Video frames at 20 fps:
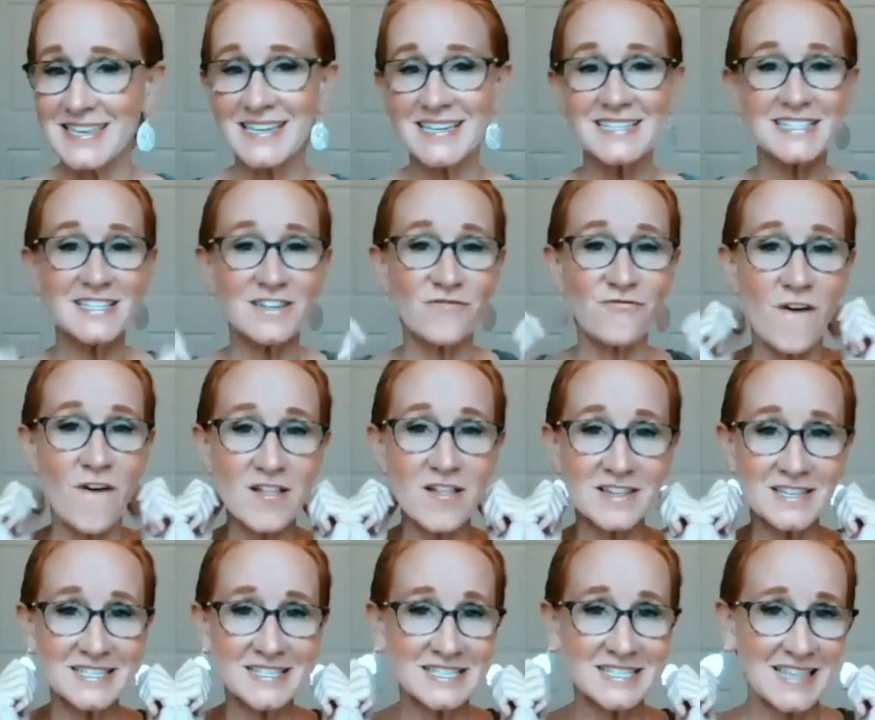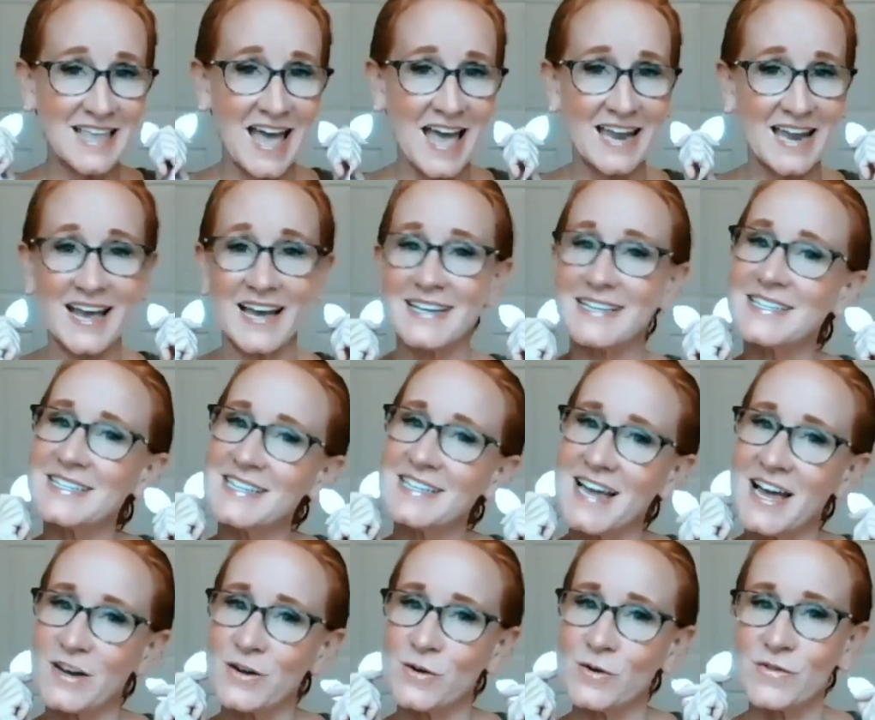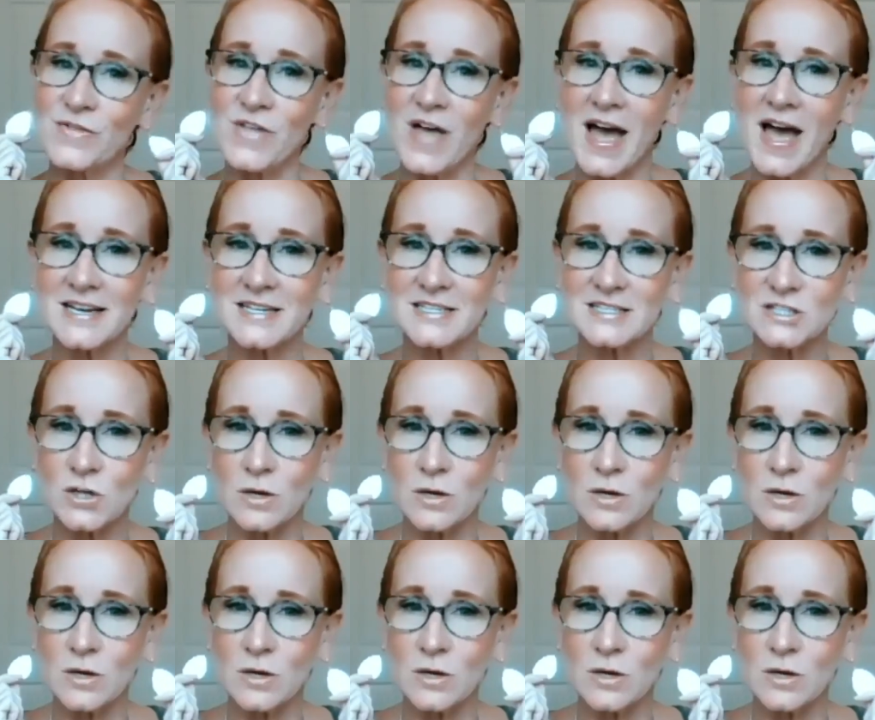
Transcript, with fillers: things that fall into that. I did not know that.